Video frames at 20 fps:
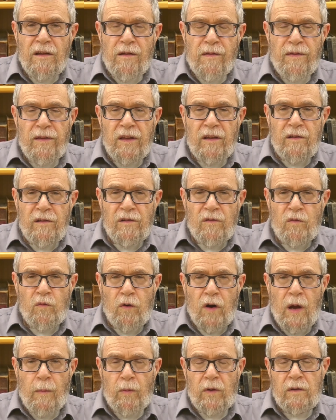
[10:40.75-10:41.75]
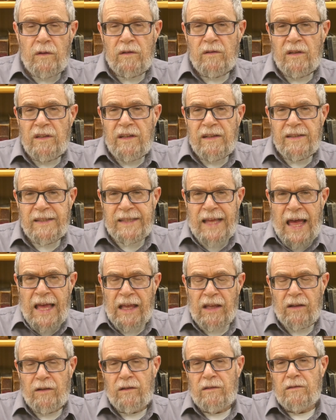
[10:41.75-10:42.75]
the normal
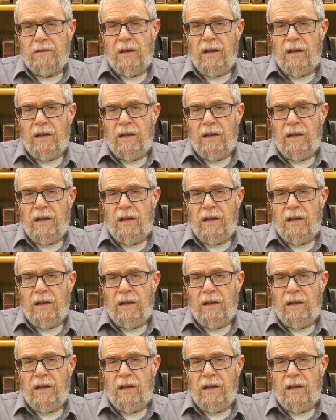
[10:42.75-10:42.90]
cycle